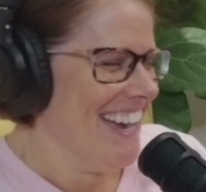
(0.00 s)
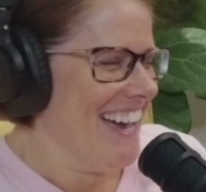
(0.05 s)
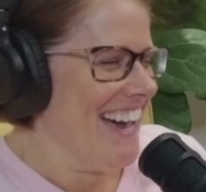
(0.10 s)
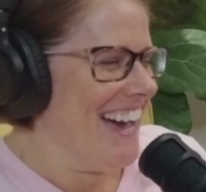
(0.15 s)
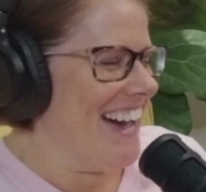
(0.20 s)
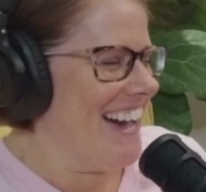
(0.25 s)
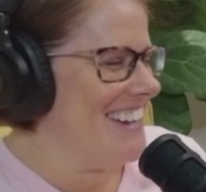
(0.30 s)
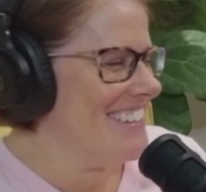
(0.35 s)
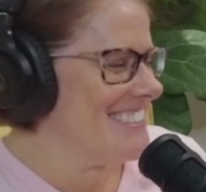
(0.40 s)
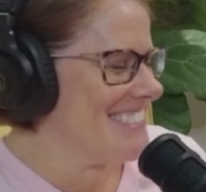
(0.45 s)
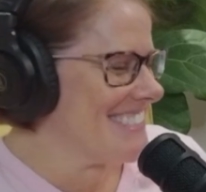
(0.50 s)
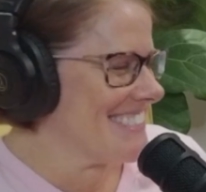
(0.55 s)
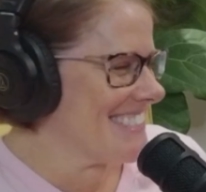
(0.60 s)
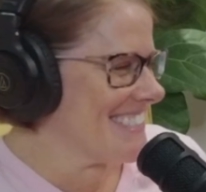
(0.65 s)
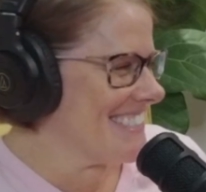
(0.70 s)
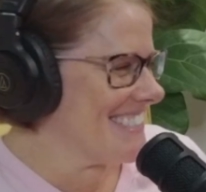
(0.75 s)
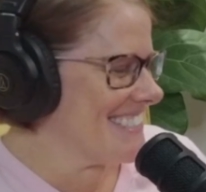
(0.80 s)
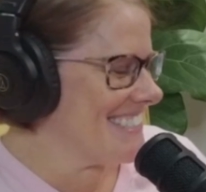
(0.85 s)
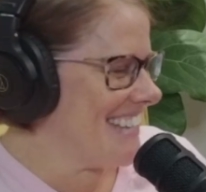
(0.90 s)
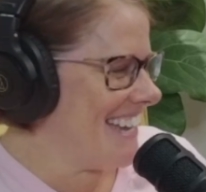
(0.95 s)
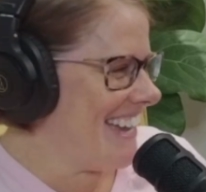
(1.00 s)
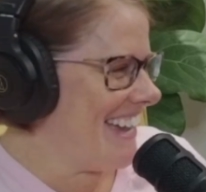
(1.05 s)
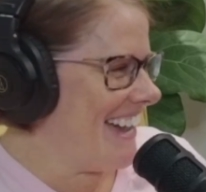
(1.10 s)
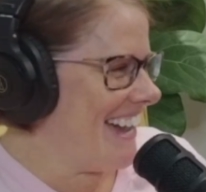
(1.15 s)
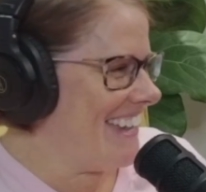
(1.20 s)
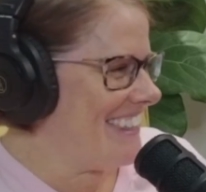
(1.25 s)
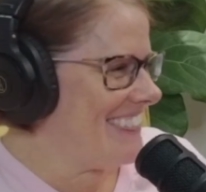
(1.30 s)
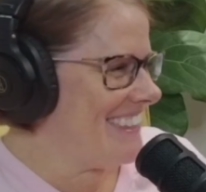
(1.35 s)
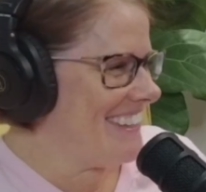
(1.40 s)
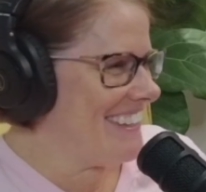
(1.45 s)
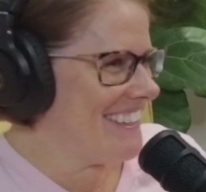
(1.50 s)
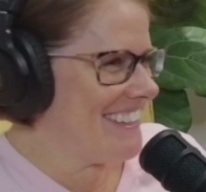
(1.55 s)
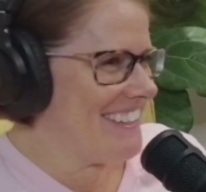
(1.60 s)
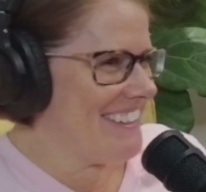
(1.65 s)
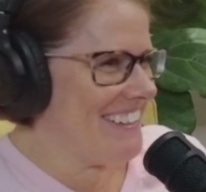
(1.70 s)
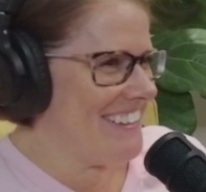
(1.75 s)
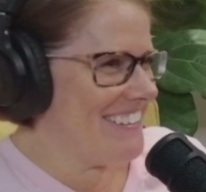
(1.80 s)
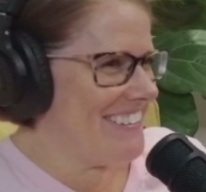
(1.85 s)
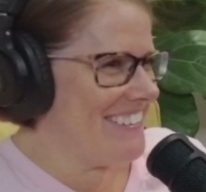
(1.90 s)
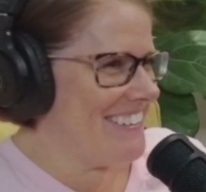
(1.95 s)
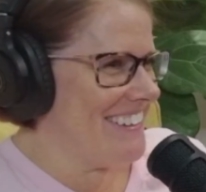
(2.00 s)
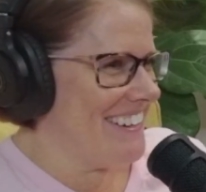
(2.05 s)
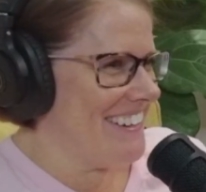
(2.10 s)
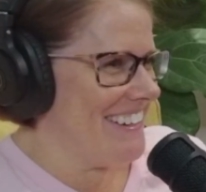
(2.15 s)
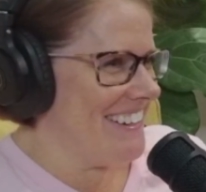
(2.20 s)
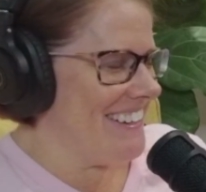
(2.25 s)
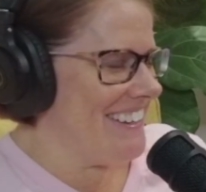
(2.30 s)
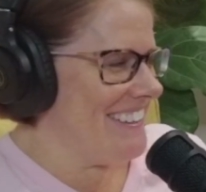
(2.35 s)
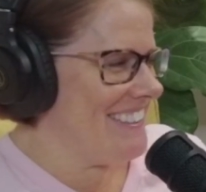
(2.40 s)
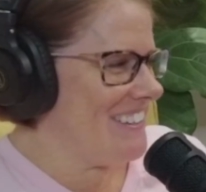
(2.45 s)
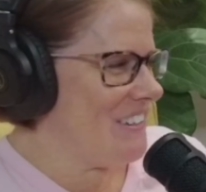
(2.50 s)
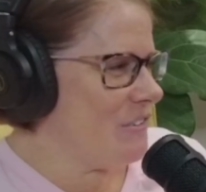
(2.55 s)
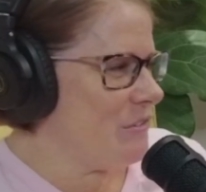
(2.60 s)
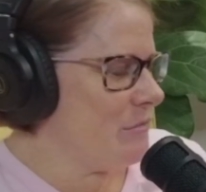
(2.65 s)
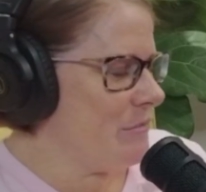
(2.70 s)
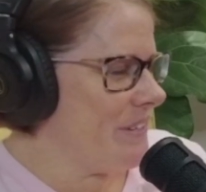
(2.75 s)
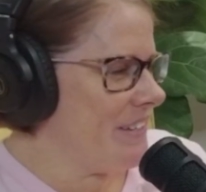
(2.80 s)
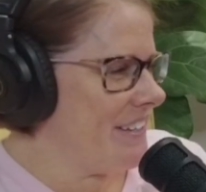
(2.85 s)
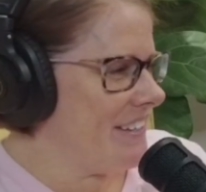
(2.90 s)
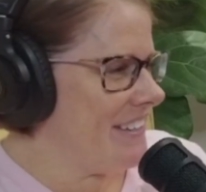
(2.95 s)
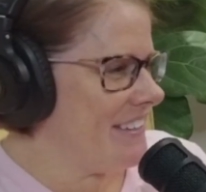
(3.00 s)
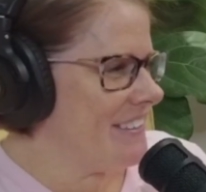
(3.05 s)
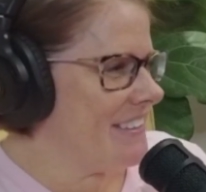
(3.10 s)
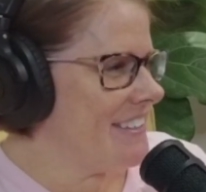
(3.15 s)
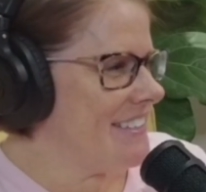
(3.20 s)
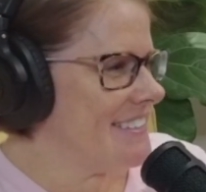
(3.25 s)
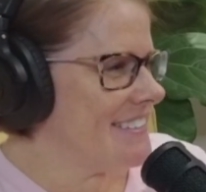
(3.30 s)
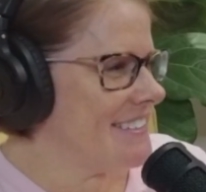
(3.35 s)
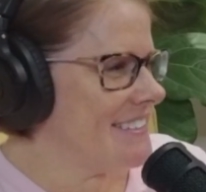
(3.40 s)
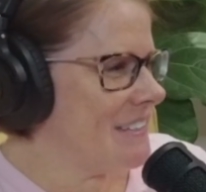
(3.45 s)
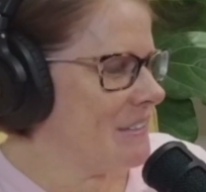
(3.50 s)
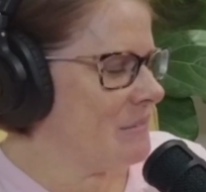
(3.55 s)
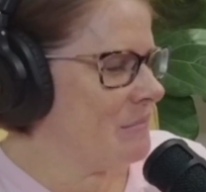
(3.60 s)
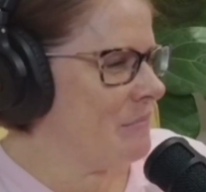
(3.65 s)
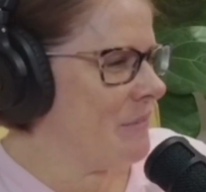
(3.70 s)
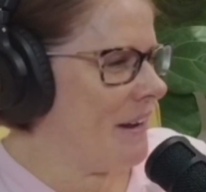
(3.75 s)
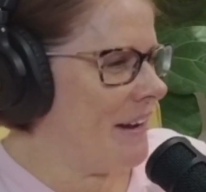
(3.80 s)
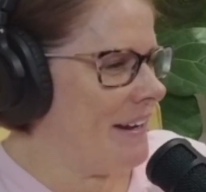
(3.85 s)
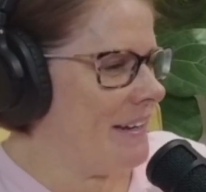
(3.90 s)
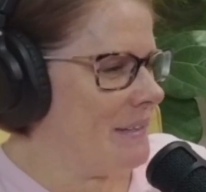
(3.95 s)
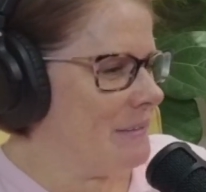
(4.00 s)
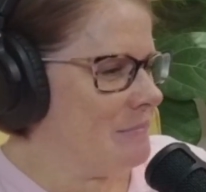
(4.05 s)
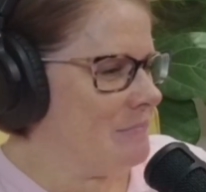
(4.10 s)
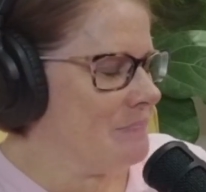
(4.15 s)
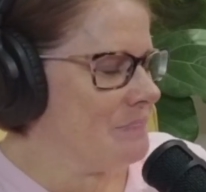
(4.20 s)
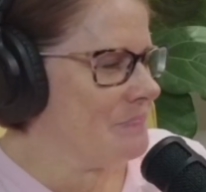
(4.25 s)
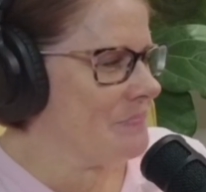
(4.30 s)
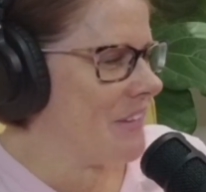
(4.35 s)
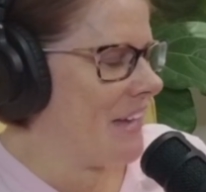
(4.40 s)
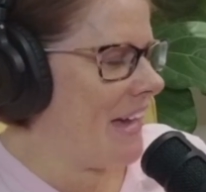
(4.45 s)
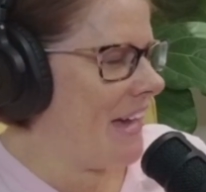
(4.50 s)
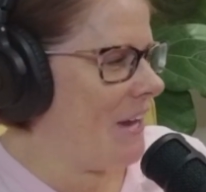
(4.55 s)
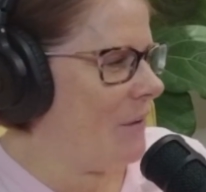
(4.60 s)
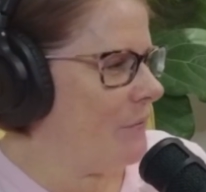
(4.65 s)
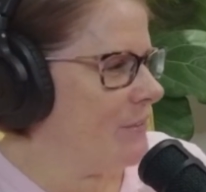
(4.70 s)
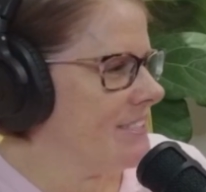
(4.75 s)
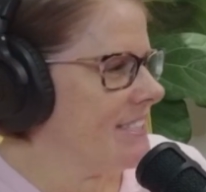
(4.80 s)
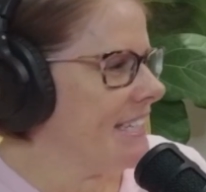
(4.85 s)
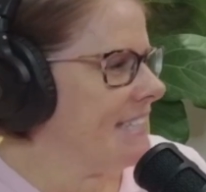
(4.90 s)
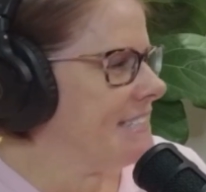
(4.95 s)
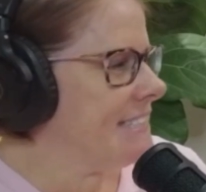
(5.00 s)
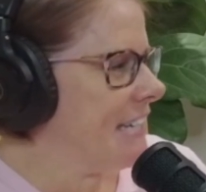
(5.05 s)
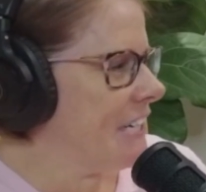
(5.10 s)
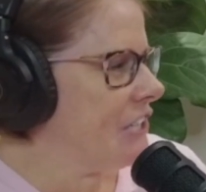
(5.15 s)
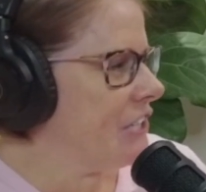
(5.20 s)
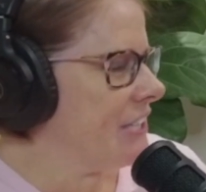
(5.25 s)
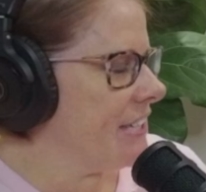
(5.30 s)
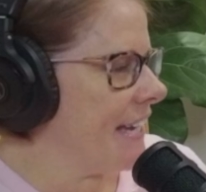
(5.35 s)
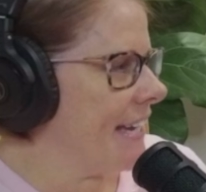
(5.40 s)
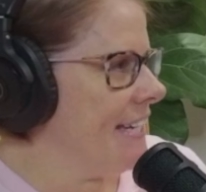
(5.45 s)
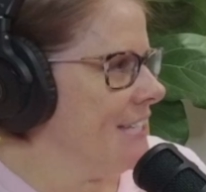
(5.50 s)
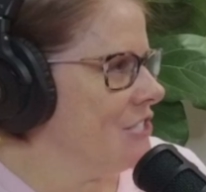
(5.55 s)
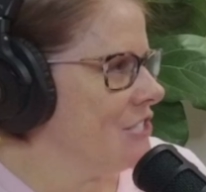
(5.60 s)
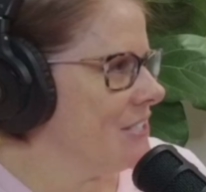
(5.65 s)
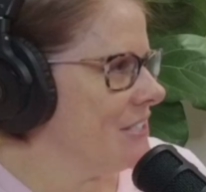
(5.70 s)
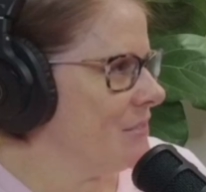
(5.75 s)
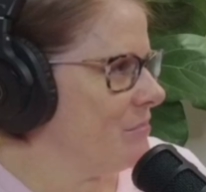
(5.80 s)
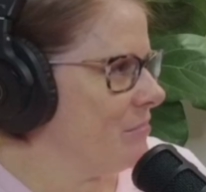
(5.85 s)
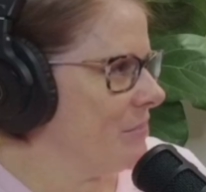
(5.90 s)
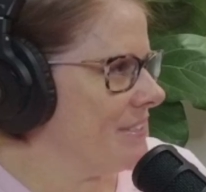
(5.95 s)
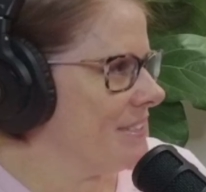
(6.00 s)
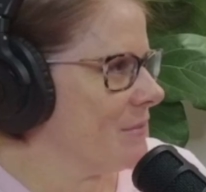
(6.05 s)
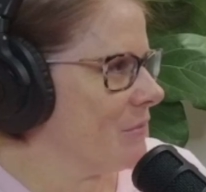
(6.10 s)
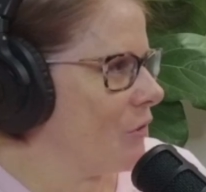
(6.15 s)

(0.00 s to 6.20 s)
I was just going to say, I think, there would be at least some, I wouldn't say interrogation, but some